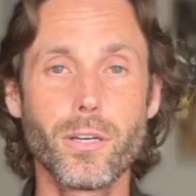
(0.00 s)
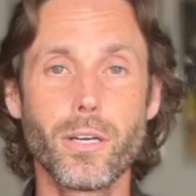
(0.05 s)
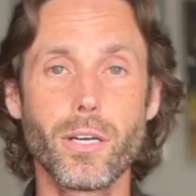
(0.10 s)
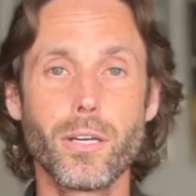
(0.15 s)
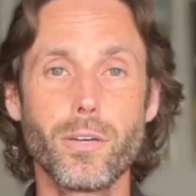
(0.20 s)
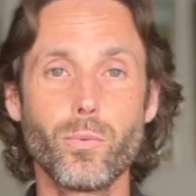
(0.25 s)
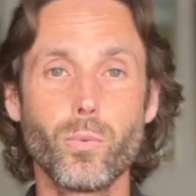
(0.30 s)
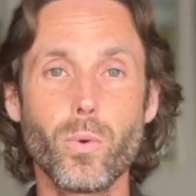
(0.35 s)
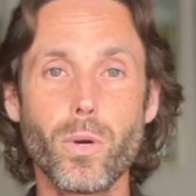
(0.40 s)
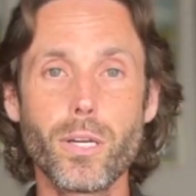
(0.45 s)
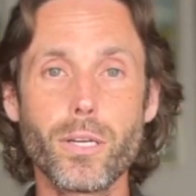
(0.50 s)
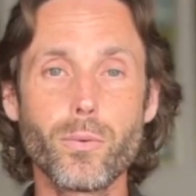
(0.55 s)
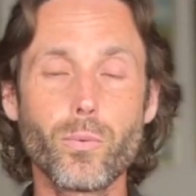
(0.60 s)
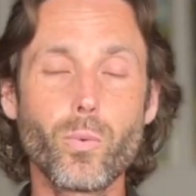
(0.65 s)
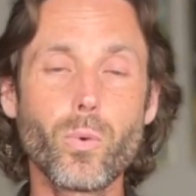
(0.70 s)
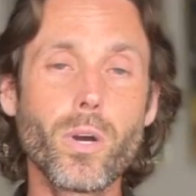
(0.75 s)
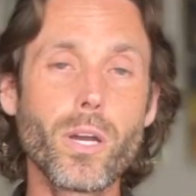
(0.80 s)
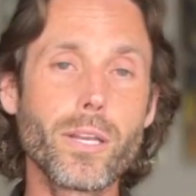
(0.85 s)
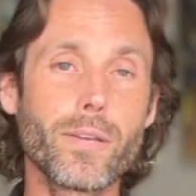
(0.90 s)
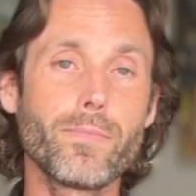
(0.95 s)

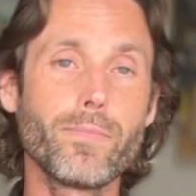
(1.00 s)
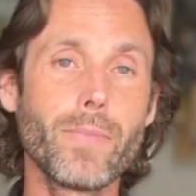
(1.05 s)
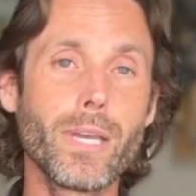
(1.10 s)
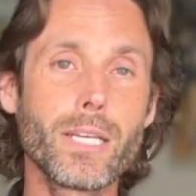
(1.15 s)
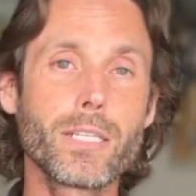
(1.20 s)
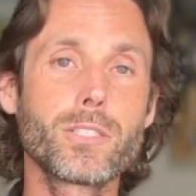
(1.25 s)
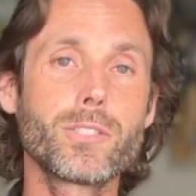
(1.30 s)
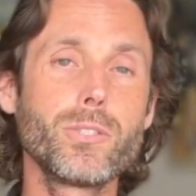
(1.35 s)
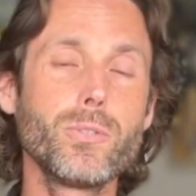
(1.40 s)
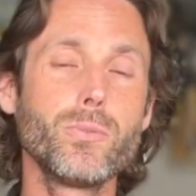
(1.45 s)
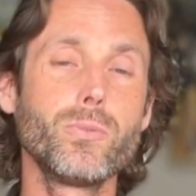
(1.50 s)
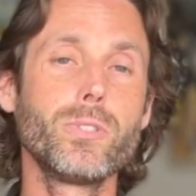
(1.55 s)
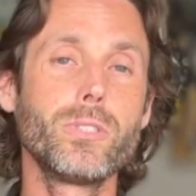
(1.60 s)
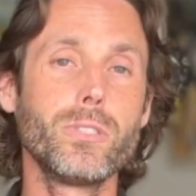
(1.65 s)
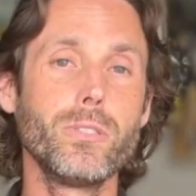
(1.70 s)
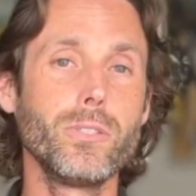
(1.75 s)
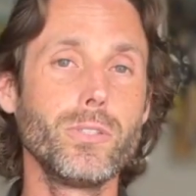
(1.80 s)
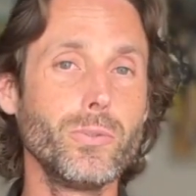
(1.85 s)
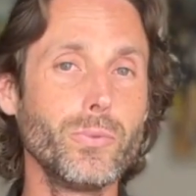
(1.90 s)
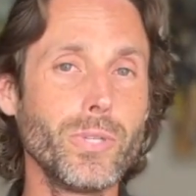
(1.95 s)
What makes you
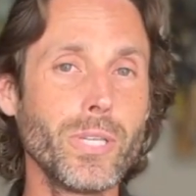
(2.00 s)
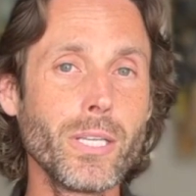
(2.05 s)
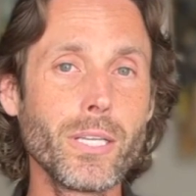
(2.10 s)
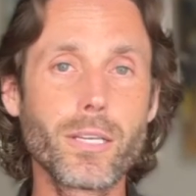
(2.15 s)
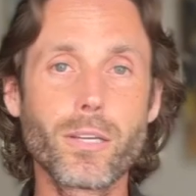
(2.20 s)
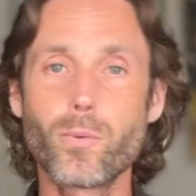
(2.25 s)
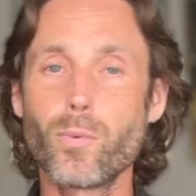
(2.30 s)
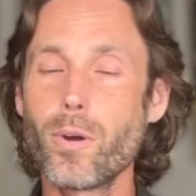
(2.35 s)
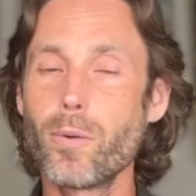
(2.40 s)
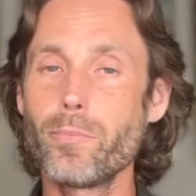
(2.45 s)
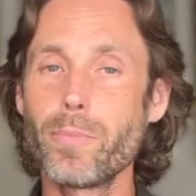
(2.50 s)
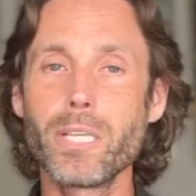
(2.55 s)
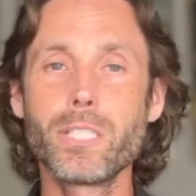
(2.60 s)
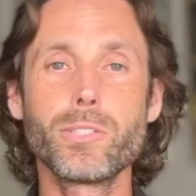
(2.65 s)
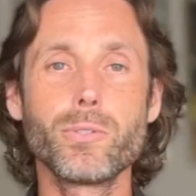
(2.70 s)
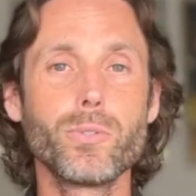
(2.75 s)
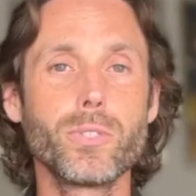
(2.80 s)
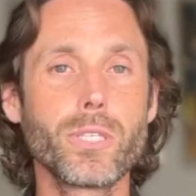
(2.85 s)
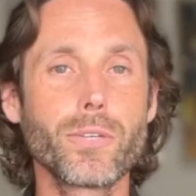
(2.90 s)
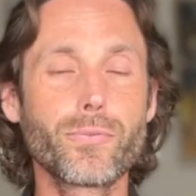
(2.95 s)
unique? What
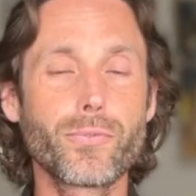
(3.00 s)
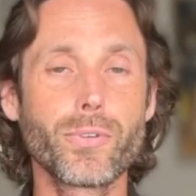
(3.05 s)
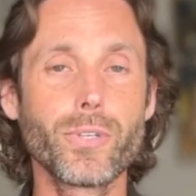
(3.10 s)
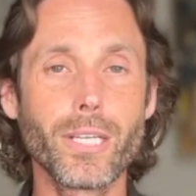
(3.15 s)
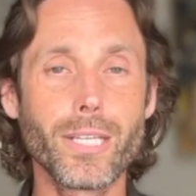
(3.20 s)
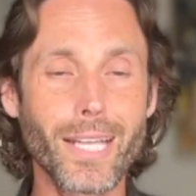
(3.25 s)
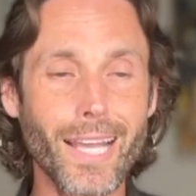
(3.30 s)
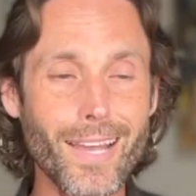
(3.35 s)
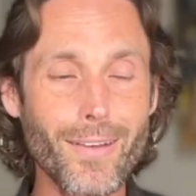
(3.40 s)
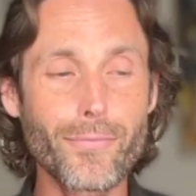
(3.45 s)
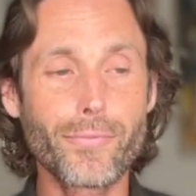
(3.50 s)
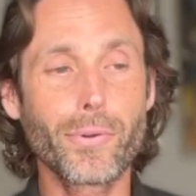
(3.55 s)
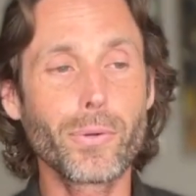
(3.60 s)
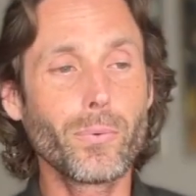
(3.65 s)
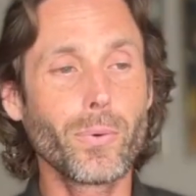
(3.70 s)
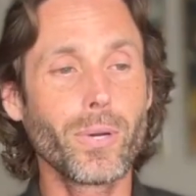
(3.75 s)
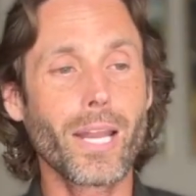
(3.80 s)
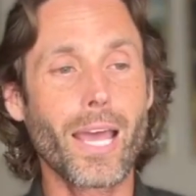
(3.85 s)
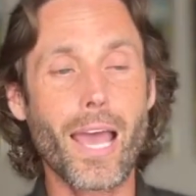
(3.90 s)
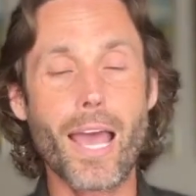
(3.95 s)
makes you different? And
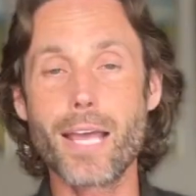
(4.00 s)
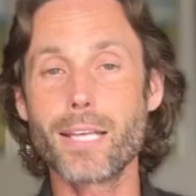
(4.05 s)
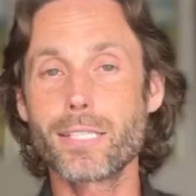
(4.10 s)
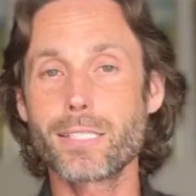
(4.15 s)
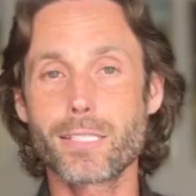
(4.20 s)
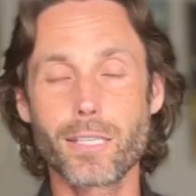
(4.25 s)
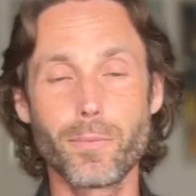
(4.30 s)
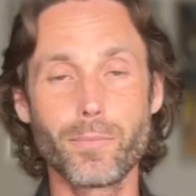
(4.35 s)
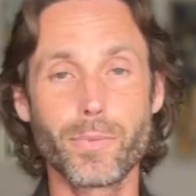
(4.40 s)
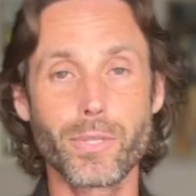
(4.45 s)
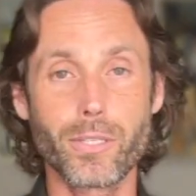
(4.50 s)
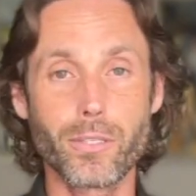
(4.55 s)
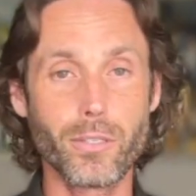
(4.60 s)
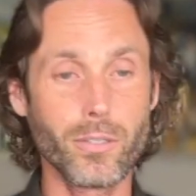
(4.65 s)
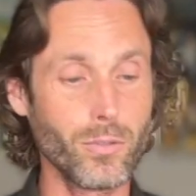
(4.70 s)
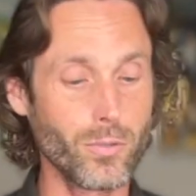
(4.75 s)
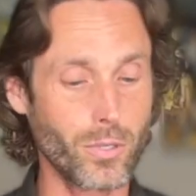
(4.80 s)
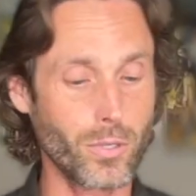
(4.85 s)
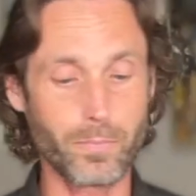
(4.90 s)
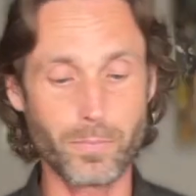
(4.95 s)
everyone has something.
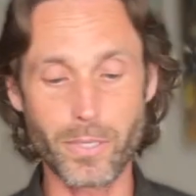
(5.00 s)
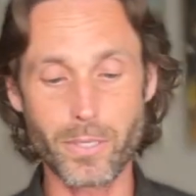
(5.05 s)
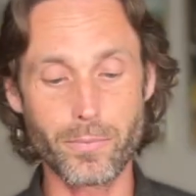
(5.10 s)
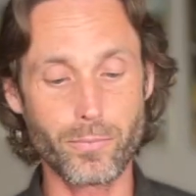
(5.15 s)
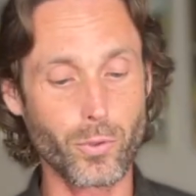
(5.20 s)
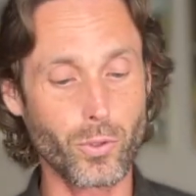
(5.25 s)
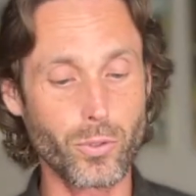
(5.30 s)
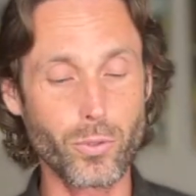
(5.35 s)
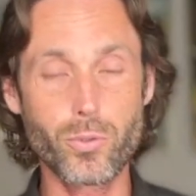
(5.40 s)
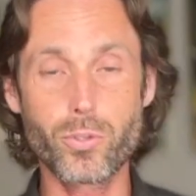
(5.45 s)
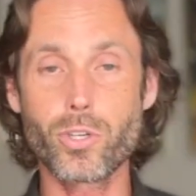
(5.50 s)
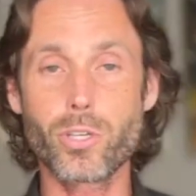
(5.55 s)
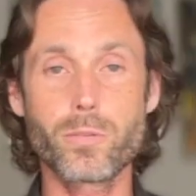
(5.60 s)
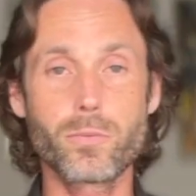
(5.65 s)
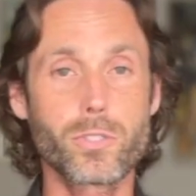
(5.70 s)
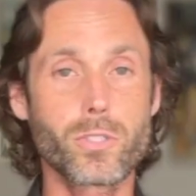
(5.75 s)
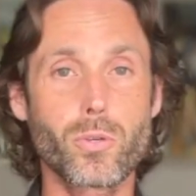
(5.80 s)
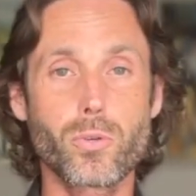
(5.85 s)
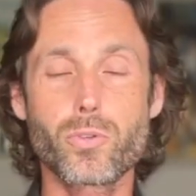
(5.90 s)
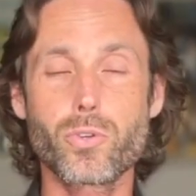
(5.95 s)
You could be huge on
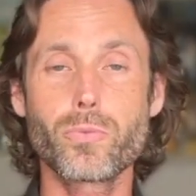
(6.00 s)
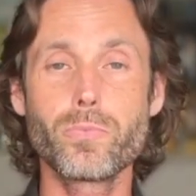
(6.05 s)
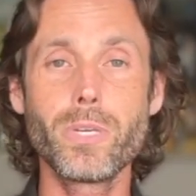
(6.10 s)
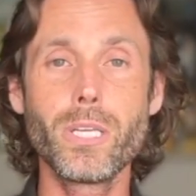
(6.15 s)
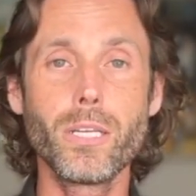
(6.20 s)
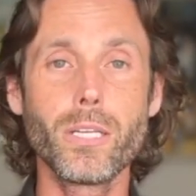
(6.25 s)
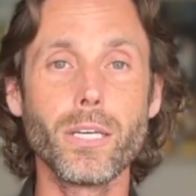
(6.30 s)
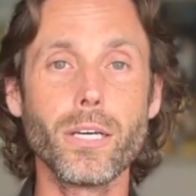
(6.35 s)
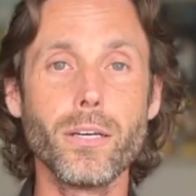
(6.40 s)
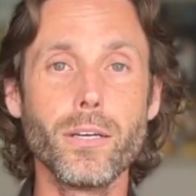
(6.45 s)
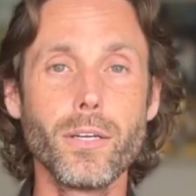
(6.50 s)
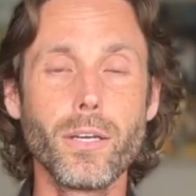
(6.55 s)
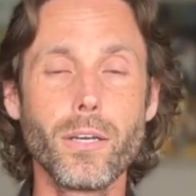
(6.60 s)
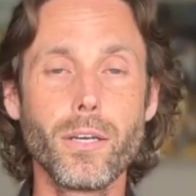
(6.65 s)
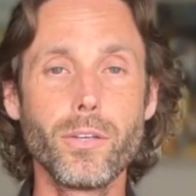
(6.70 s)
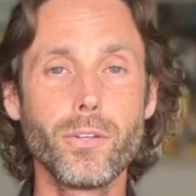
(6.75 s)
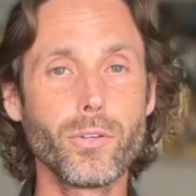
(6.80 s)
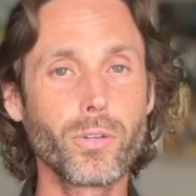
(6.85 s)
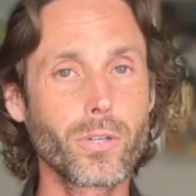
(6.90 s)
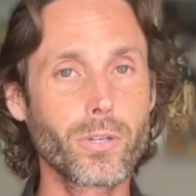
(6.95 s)
social media.
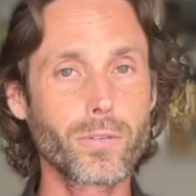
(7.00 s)
You could have